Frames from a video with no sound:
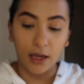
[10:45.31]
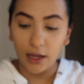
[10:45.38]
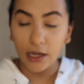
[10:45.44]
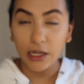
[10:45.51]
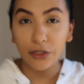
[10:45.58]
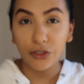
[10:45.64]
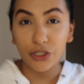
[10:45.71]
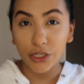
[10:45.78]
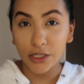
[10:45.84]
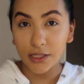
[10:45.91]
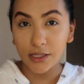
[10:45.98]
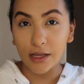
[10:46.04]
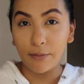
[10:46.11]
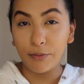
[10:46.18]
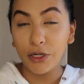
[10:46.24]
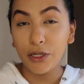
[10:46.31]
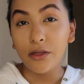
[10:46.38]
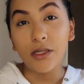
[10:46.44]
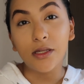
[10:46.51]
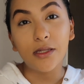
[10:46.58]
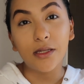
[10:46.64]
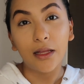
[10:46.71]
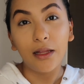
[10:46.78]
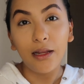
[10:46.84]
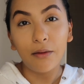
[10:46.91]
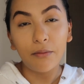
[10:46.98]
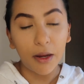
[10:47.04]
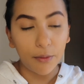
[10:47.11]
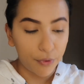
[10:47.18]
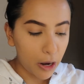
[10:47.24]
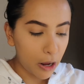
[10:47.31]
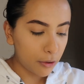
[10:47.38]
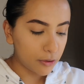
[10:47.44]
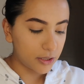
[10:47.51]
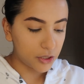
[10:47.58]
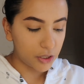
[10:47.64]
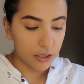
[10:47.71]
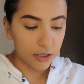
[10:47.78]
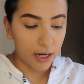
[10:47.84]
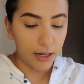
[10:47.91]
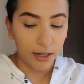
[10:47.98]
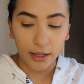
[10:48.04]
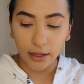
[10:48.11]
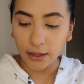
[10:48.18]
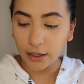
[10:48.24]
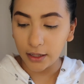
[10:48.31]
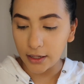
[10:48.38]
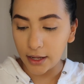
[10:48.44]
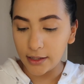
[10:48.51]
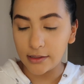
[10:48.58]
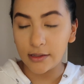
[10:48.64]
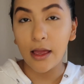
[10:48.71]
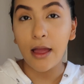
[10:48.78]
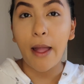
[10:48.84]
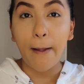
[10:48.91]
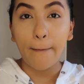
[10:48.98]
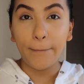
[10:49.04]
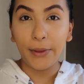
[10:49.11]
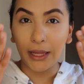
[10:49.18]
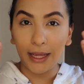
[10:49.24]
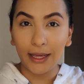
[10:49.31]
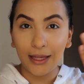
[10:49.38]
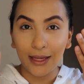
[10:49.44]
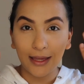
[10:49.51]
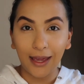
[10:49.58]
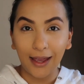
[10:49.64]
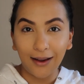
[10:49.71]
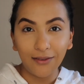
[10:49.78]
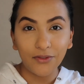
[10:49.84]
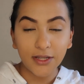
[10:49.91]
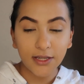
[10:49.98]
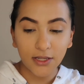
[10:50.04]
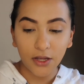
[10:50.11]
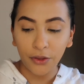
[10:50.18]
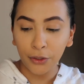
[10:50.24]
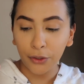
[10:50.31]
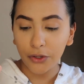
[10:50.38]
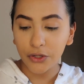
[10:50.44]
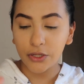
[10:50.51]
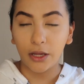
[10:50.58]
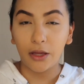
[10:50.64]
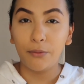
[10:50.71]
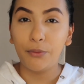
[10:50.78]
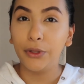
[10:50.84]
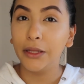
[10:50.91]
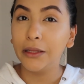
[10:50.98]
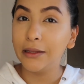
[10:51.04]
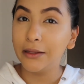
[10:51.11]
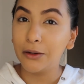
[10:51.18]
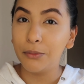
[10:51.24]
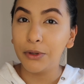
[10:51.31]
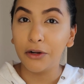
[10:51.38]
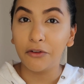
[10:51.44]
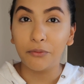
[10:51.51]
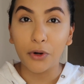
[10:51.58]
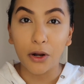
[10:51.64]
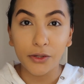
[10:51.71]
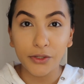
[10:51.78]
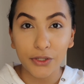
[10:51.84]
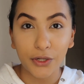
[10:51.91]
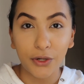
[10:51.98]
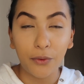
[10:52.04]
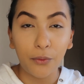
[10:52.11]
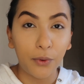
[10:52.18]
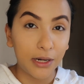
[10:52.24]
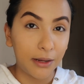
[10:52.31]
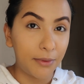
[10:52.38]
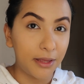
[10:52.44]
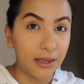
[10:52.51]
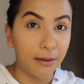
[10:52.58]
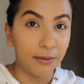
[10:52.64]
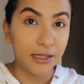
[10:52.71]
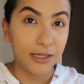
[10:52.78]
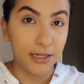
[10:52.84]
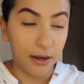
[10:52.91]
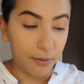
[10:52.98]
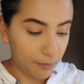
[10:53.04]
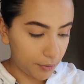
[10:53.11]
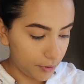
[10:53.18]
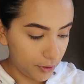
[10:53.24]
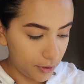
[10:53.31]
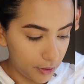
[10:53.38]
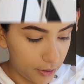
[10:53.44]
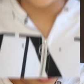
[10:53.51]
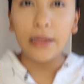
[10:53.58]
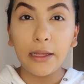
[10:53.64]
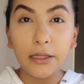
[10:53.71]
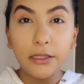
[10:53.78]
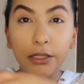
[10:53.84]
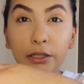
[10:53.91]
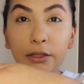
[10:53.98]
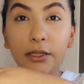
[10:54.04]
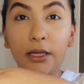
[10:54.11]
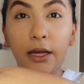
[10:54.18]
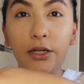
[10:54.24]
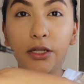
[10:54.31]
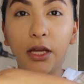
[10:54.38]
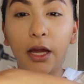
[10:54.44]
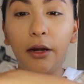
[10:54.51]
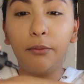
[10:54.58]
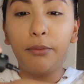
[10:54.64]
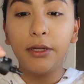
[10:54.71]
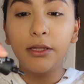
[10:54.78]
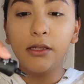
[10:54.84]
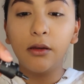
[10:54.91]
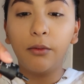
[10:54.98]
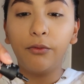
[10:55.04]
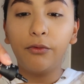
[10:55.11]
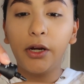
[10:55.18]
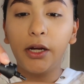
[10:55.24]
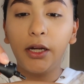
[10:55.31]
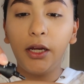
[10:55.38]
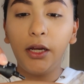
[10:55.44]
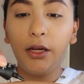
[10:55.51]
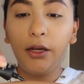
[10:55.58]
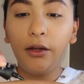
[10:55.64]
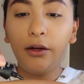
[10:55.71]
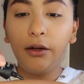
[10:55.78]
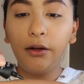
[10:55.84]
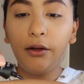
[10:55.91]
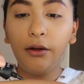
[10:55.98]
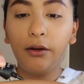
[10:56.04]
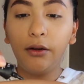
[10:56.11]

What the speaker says: And just, I'm gonna use this to clean up my brows and just kind of get like a nice blank canvas on there so I can put a little bit of bronzer when I'm in that step. So what I like to do is I just kind of put some right here.